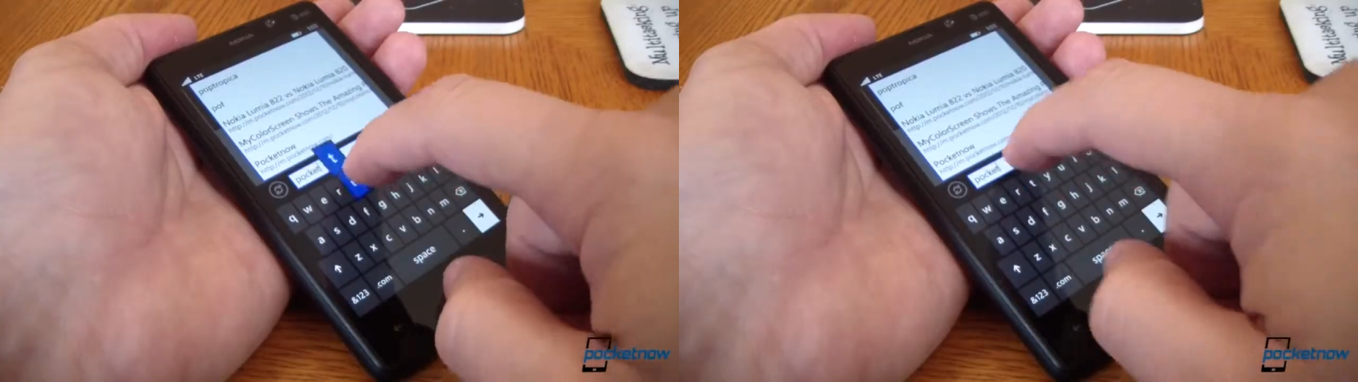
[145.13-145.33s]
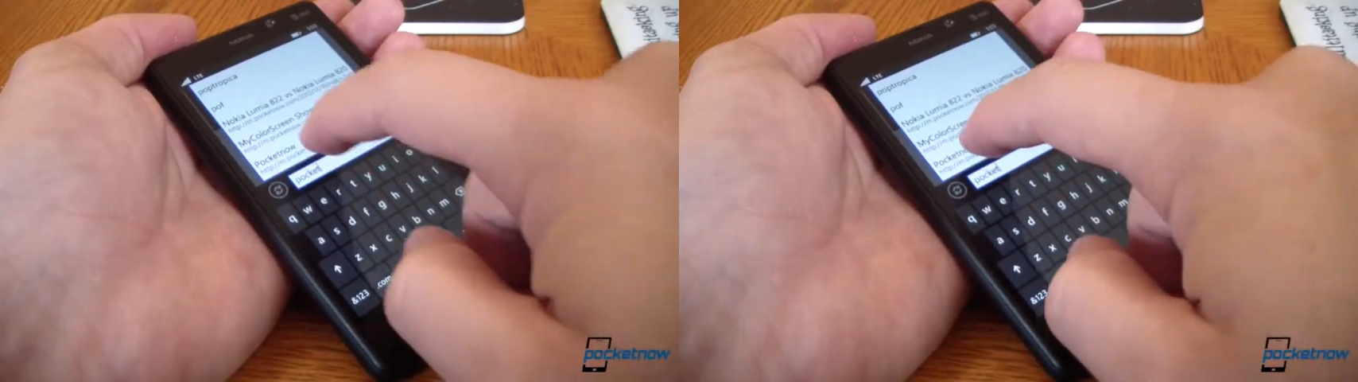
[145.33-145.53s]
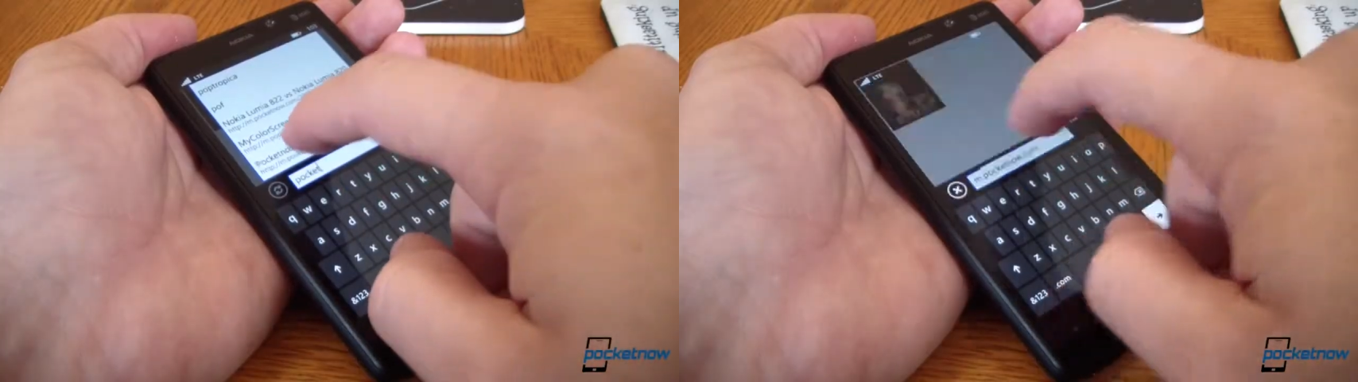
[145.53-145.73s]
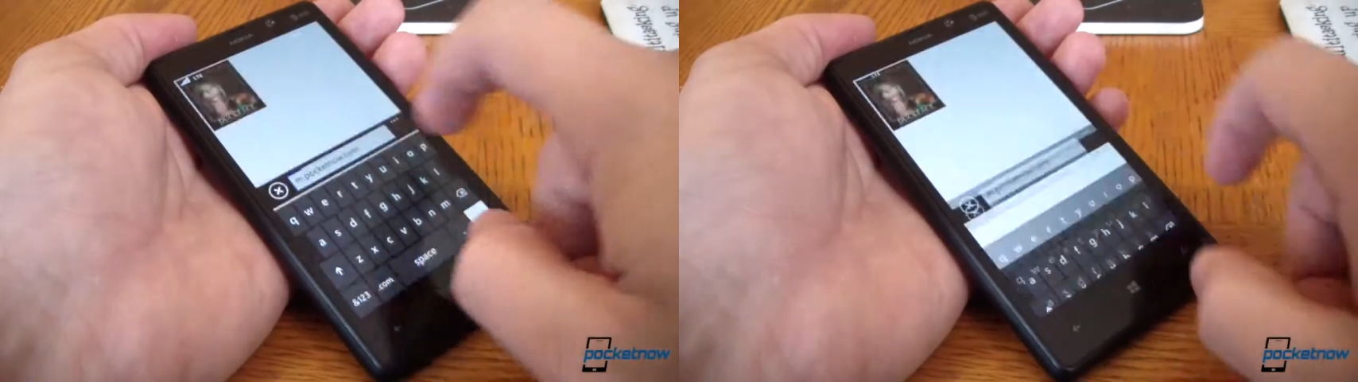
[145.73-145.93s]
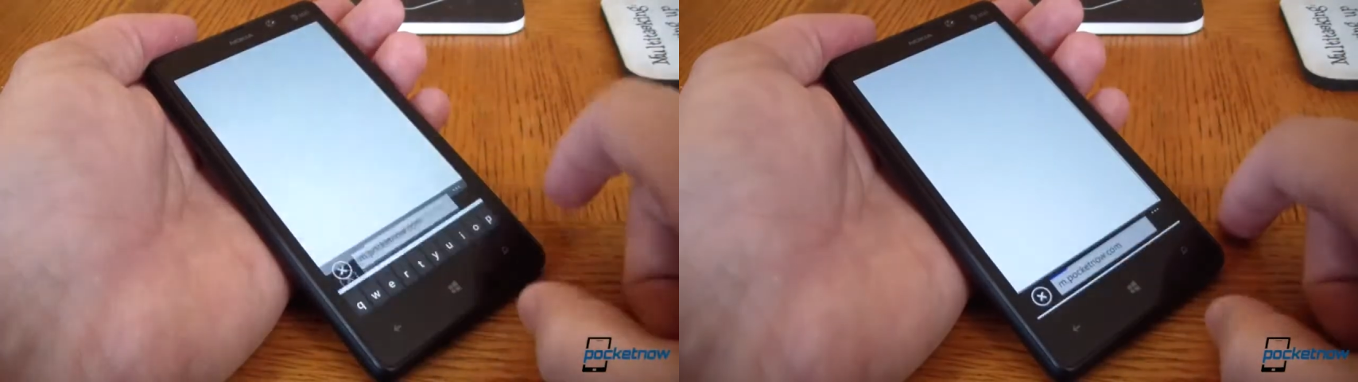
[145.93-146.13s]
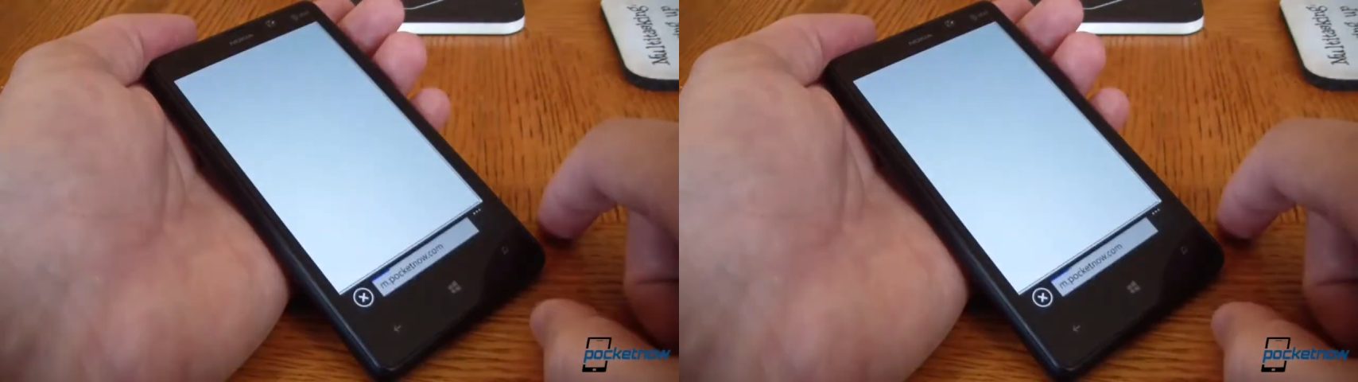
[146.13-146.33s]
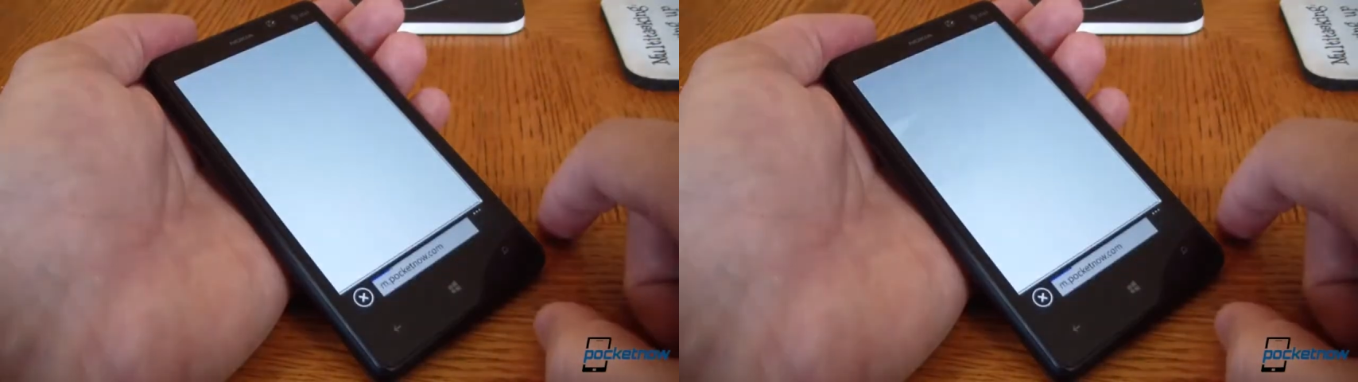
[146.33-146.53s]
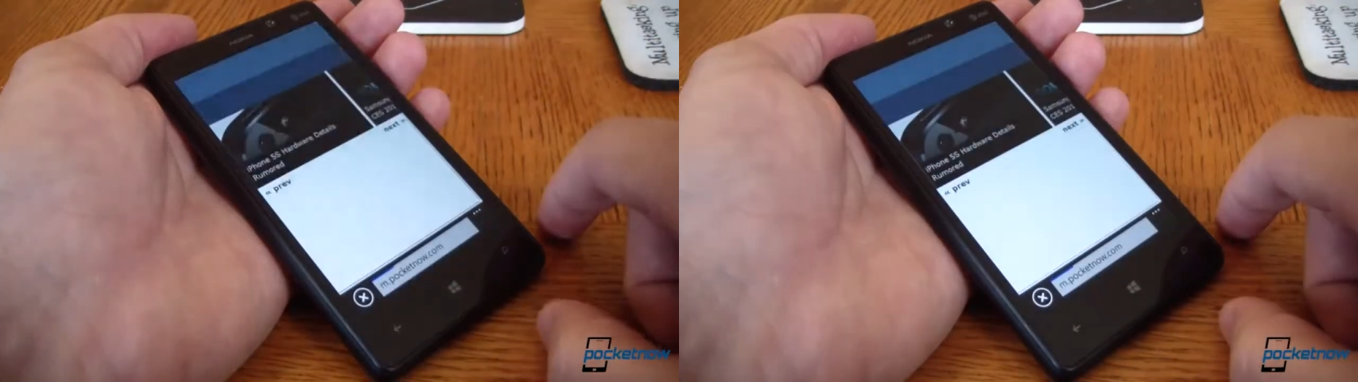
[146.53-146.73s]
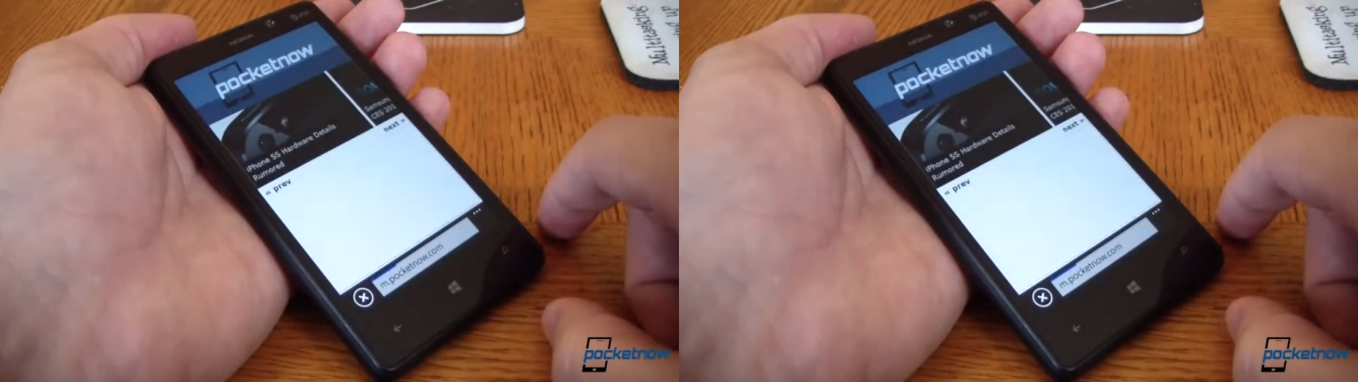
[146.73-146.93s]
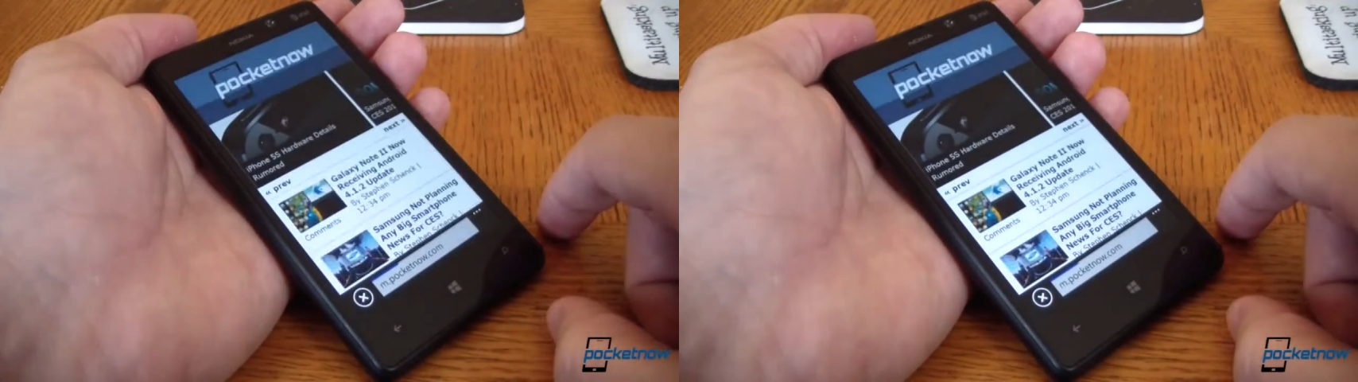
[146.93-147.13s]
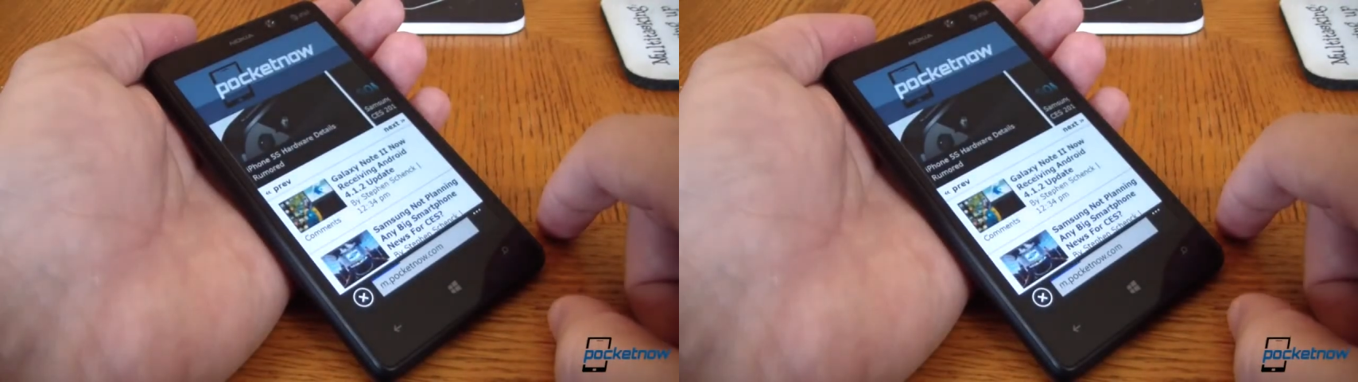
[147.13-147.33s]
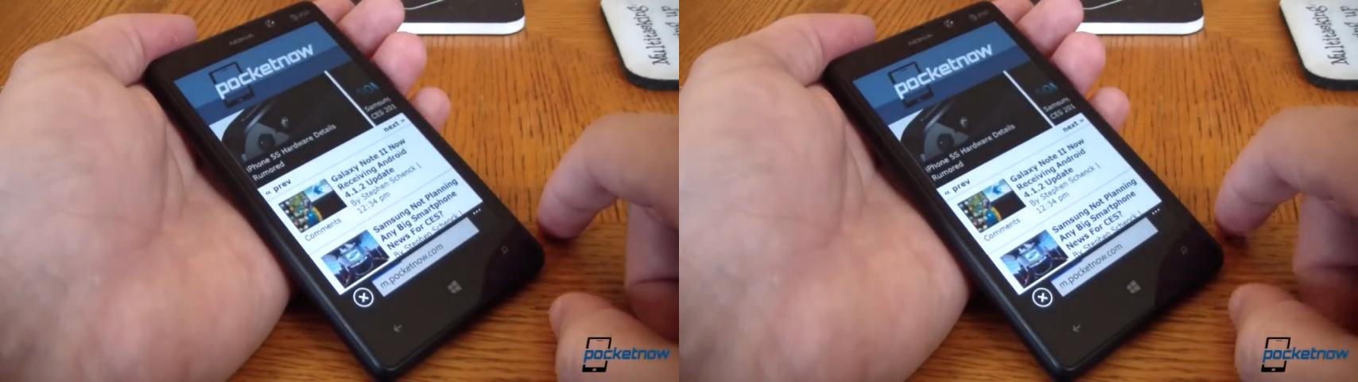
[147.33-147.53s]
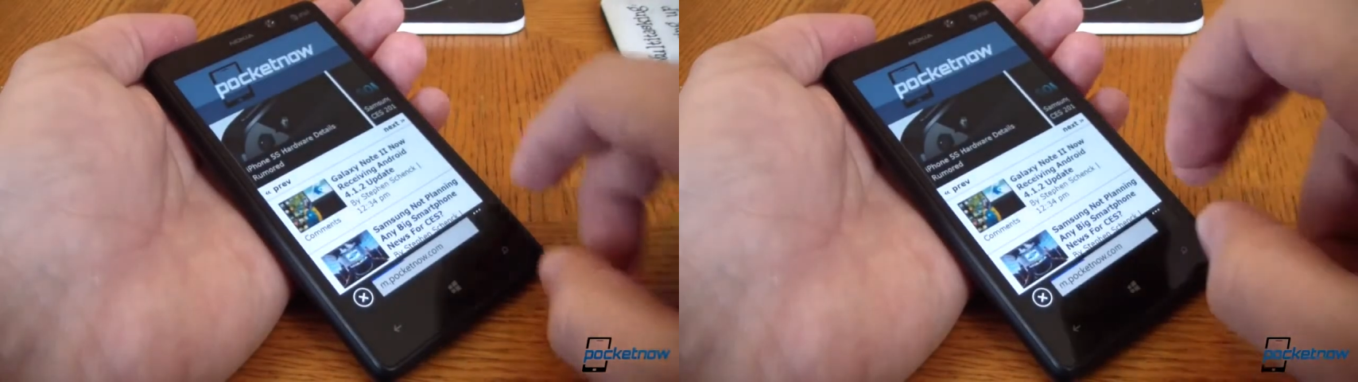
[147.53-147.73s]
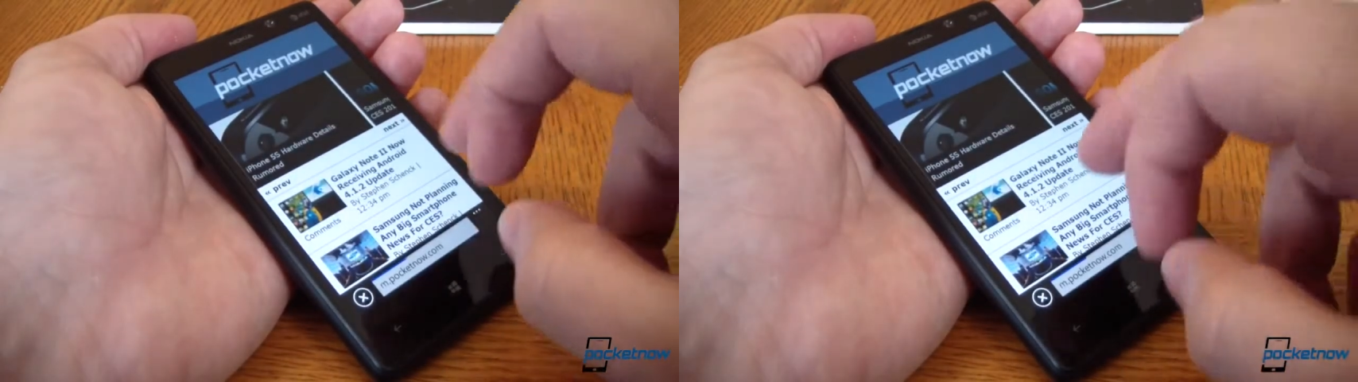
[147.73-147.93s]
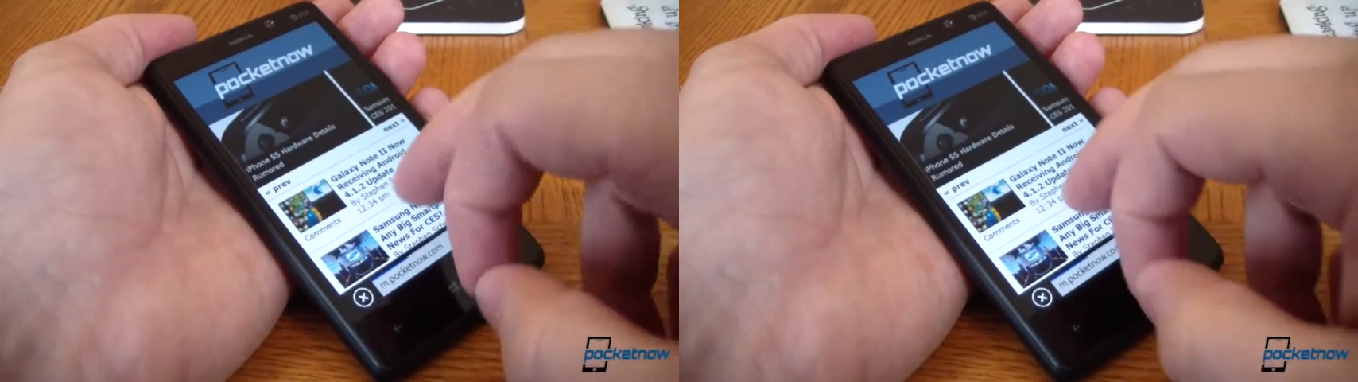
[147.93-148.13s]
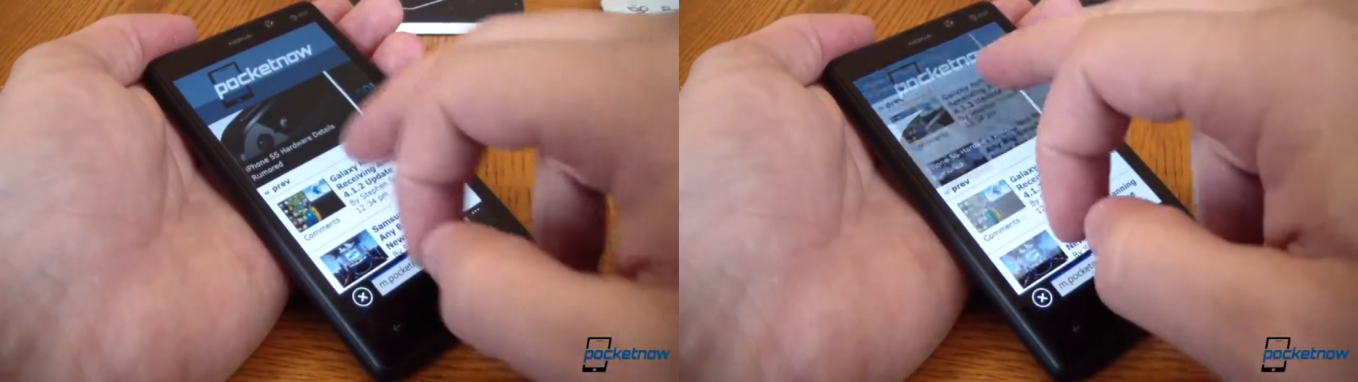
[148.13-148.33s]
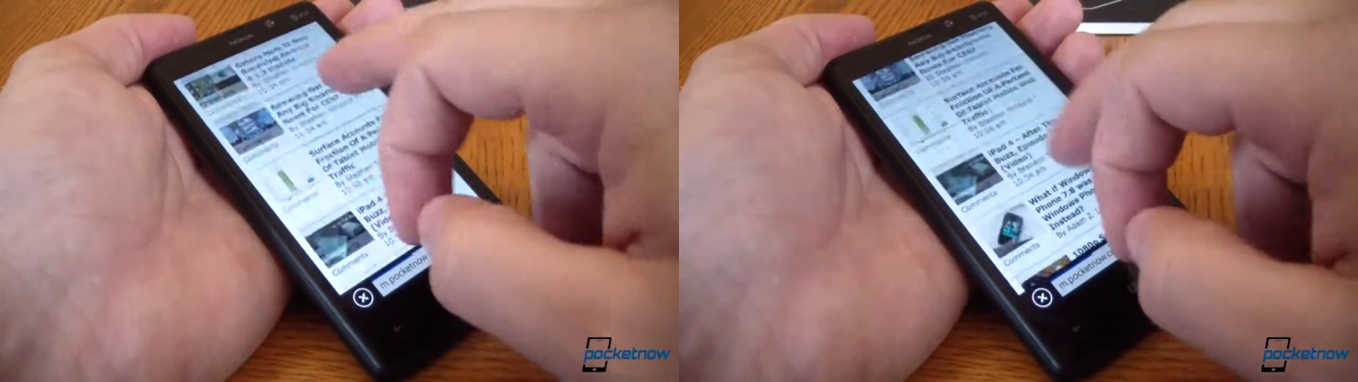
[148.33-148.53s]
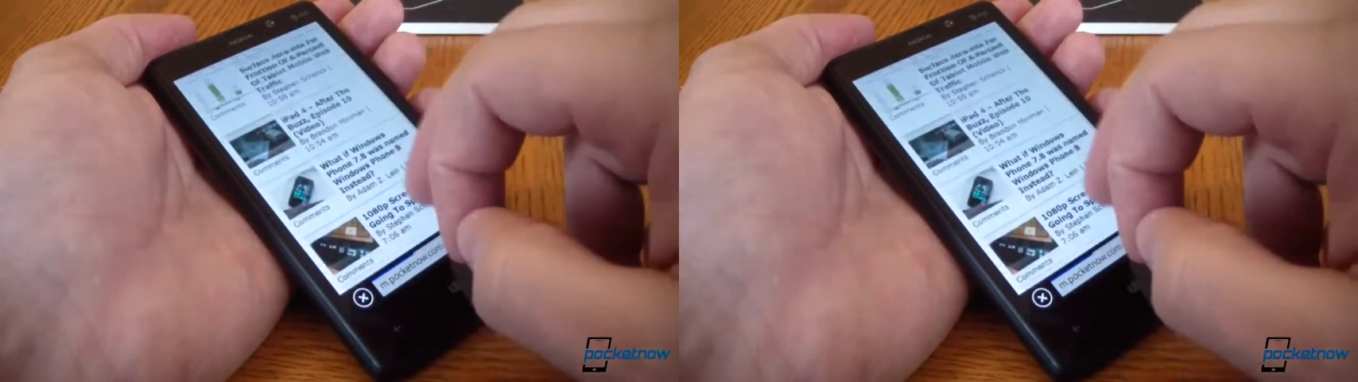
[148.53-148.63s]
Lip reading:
Nobody's mouth can be seen.